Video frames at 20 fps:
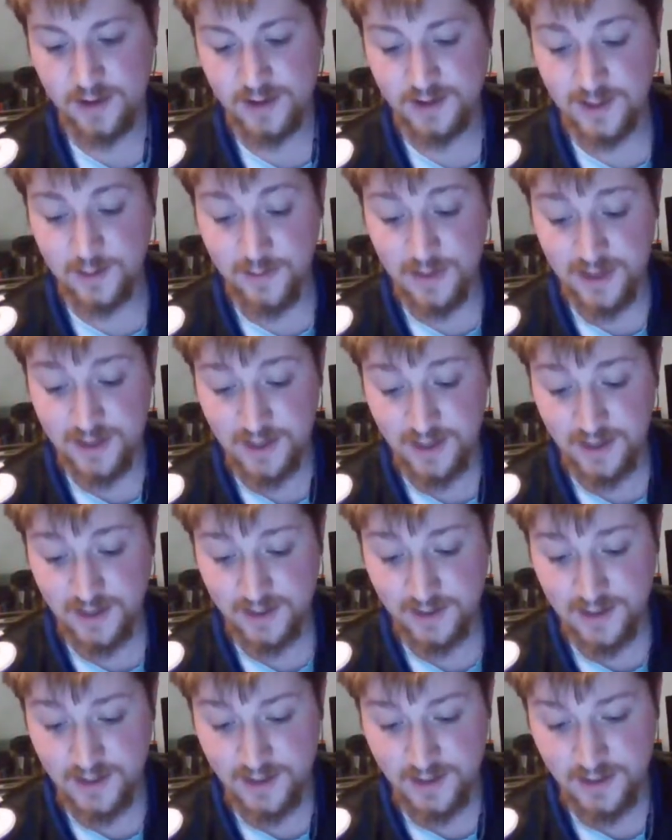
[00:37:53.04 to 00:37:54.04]
some of
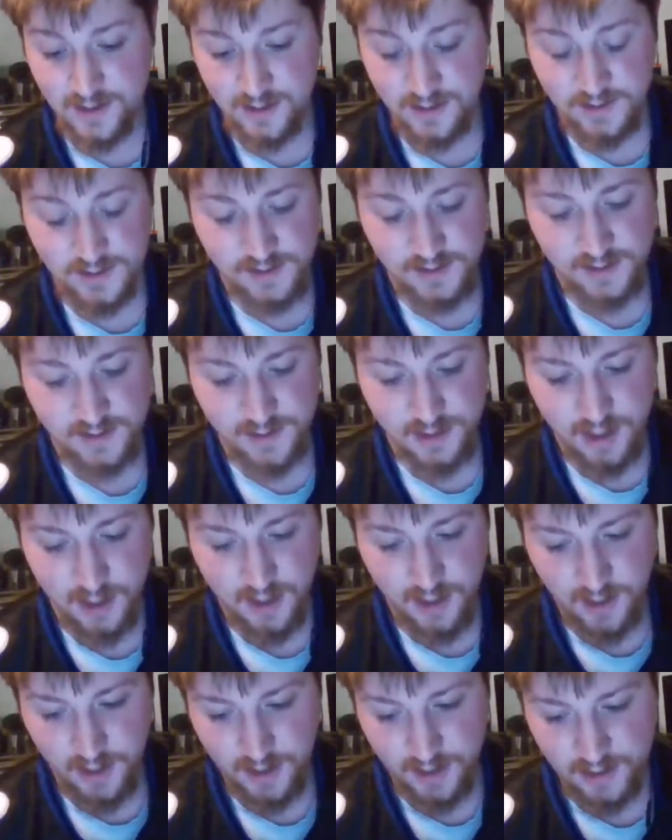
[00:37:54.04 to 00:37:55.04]
these
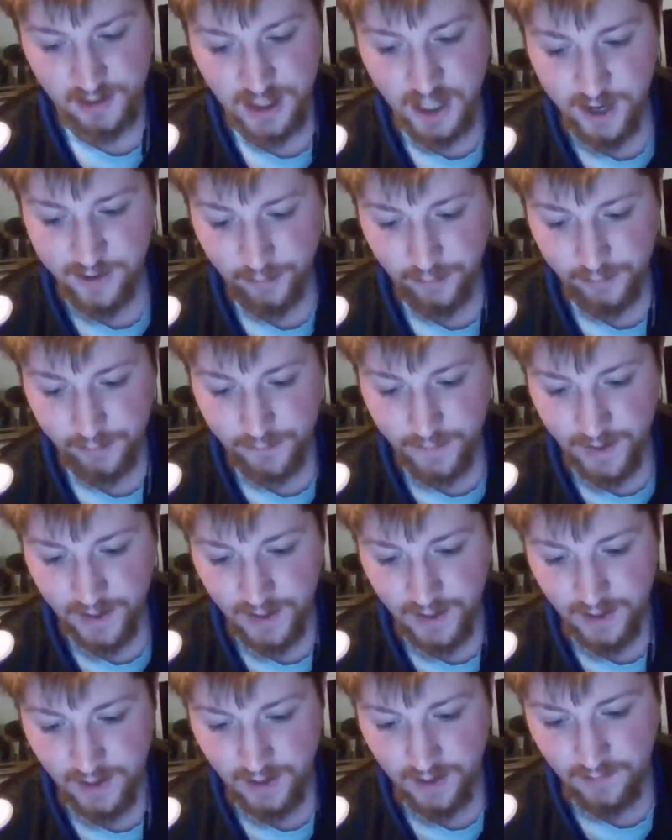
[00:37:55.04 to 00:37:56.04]
title
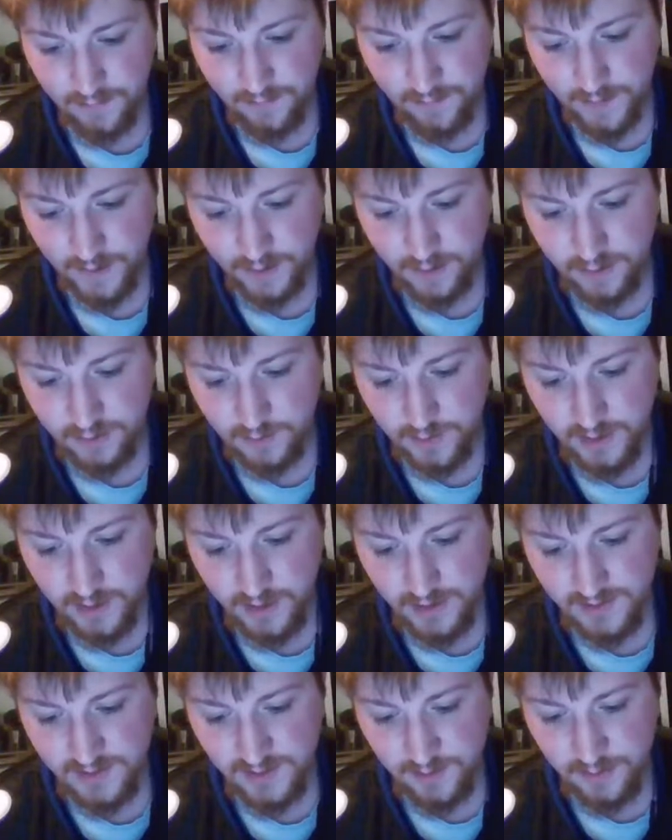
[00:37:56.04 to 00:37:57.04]
fight
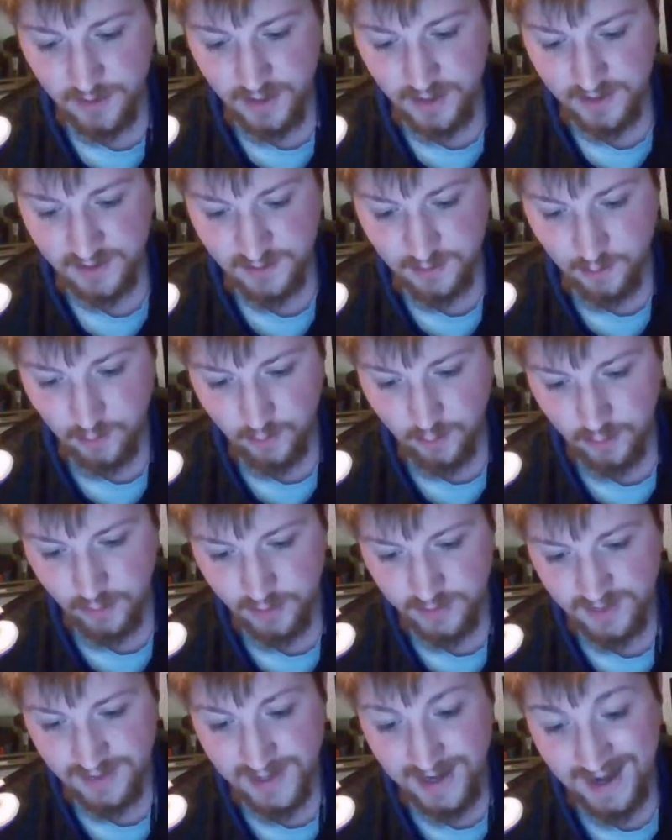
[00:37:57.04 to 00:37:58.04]
victories, some of these
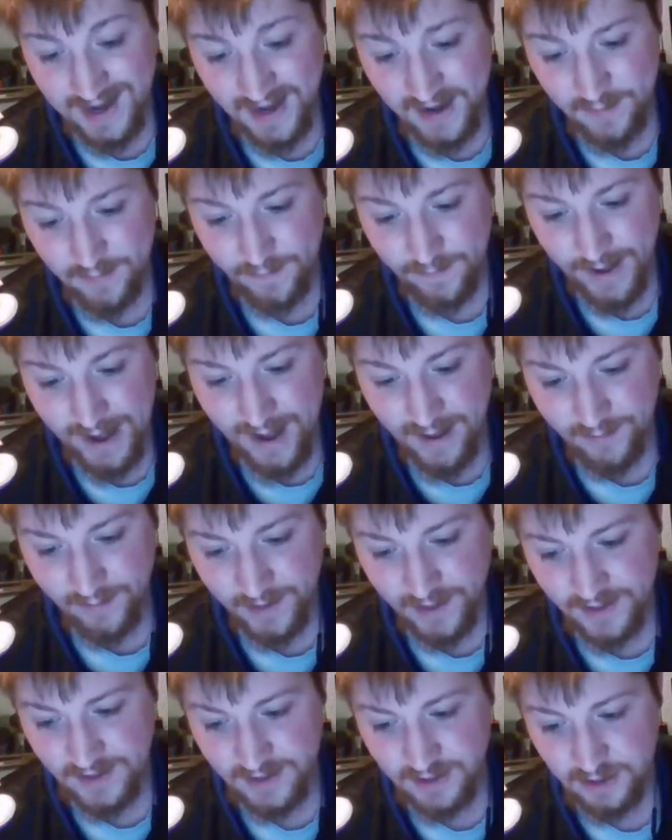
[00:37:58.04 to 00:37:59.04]
scores, 85
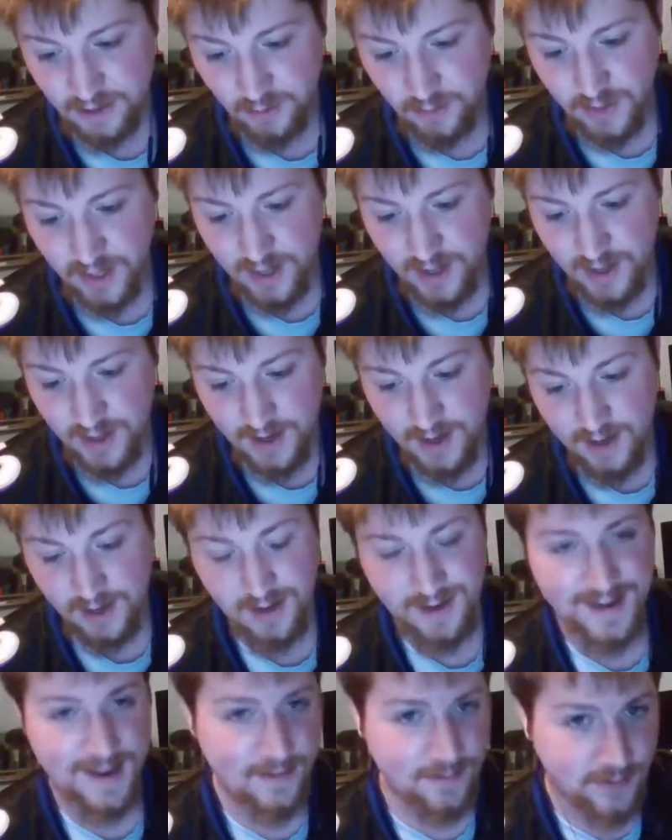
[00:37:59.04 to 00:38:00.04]
against
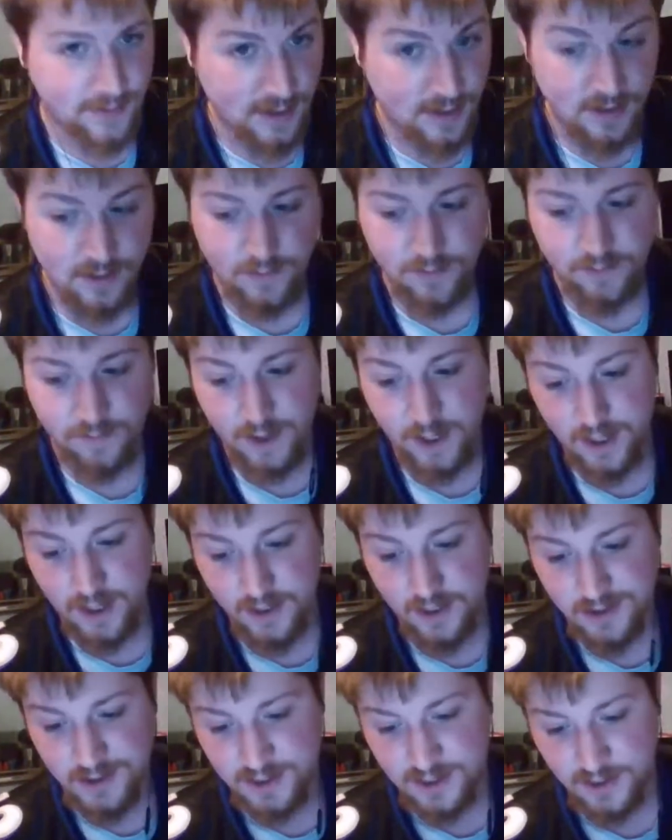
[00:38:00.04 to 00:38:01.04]
Chukagian, even in a
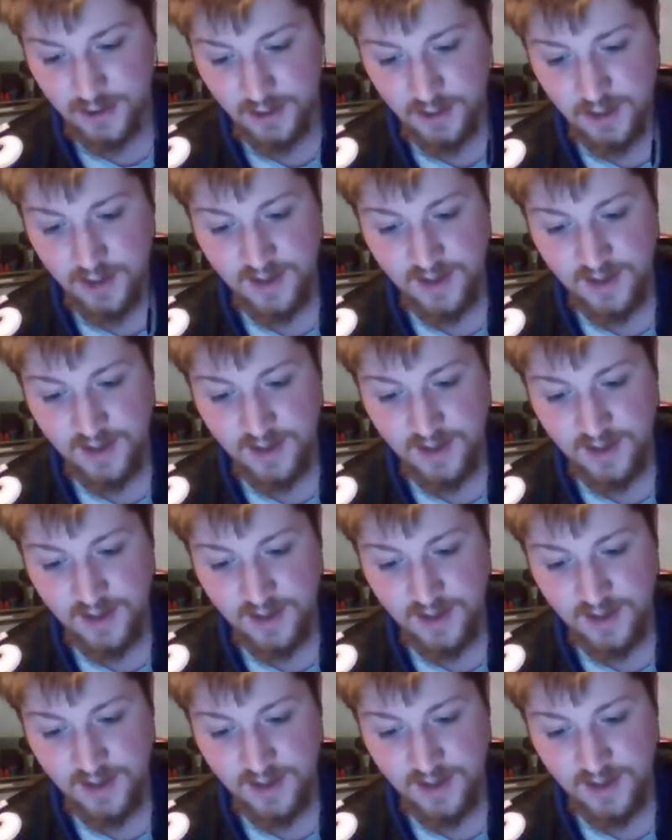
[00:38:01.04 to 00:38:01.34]
finish,